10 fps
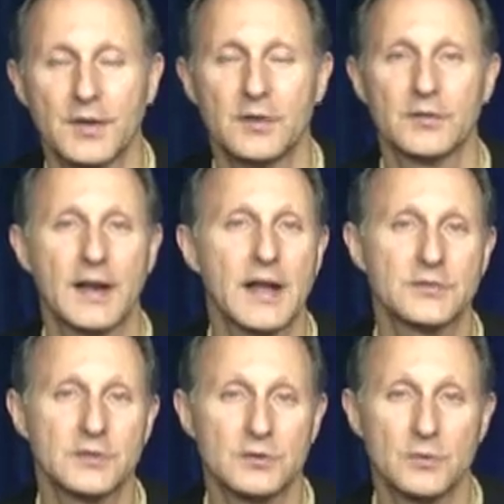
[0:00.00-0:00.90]
So that has
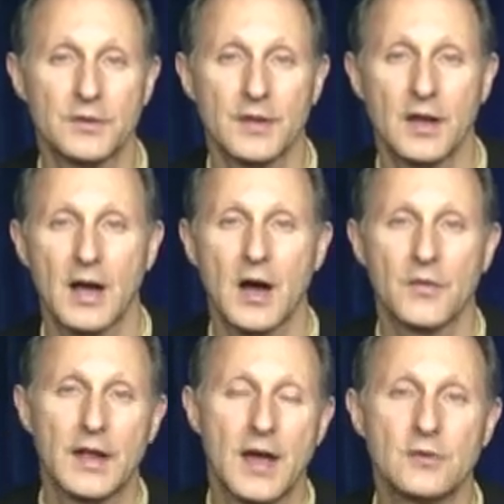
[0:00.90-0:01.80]
to do with how
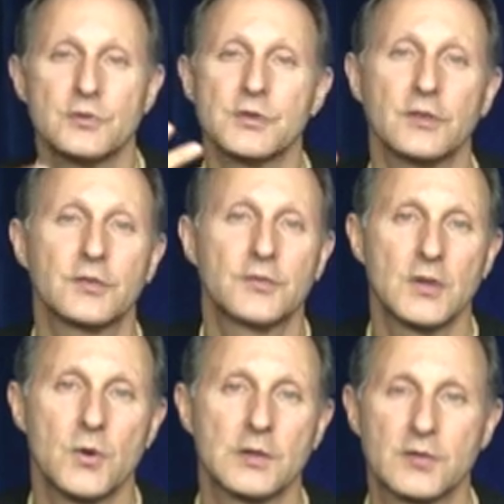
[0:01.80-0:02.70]
the energy is
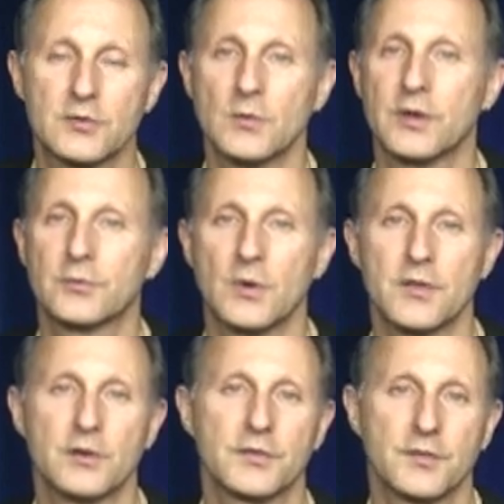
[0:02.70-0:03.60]
flowing through us,
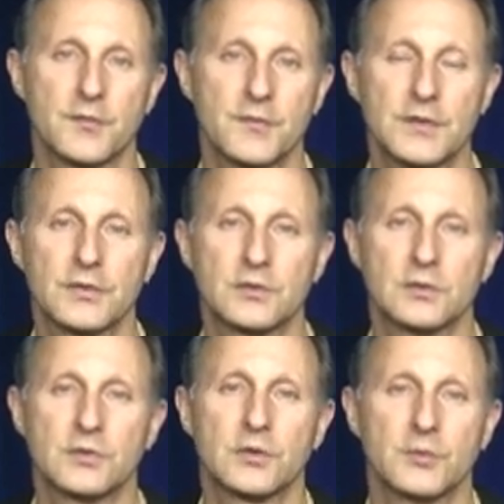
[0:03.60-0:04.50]
whether it's in physical
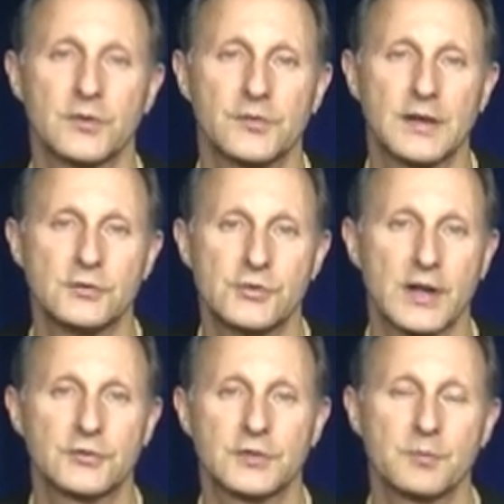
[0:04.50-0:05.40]
in terms of
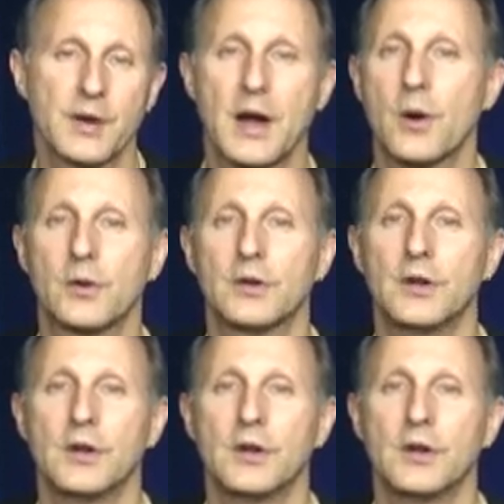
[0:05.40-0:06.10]
digestion power,